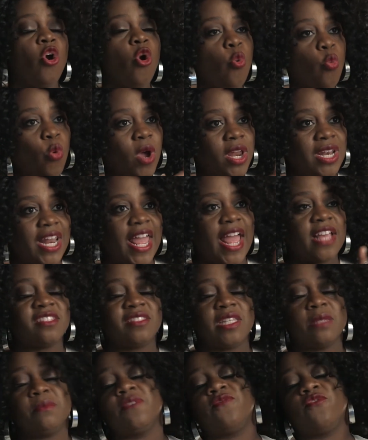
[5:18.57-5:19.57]
One last
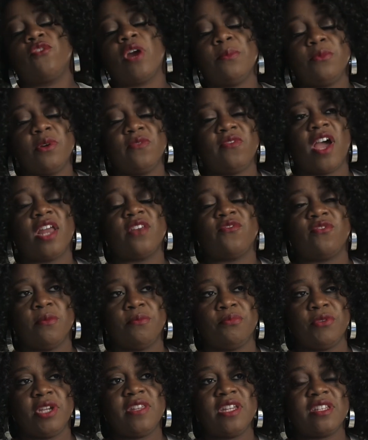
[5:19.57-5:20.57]
thing before I move on from
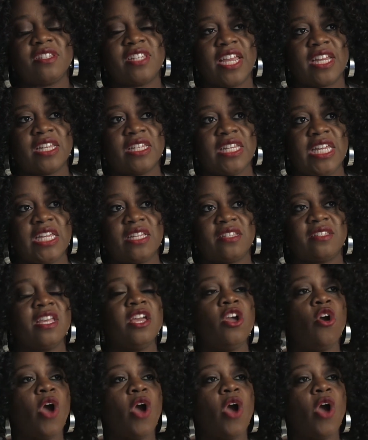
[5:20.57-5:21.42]
breathing techniques,